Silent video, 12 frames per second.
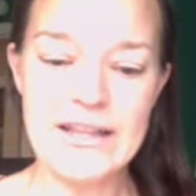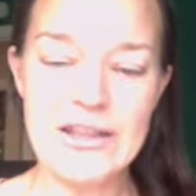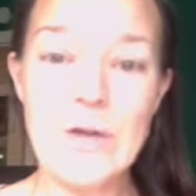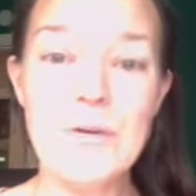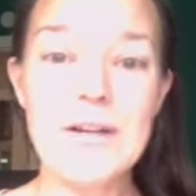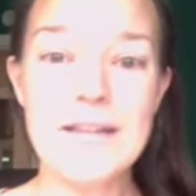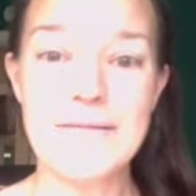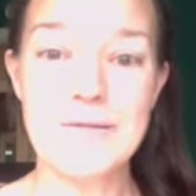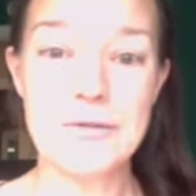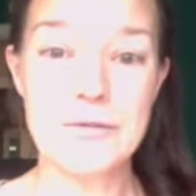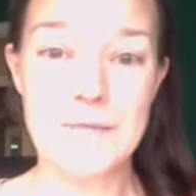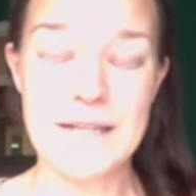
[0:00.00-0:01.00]
lower
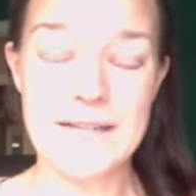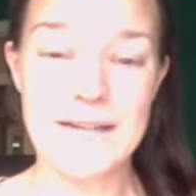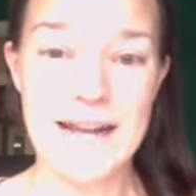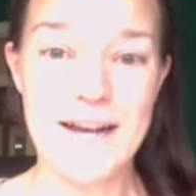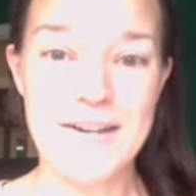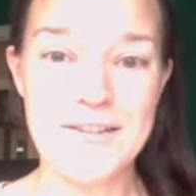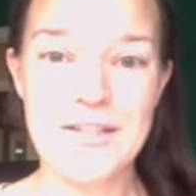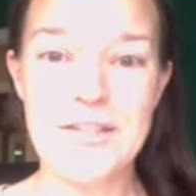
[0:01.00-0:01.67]
levels were rented out.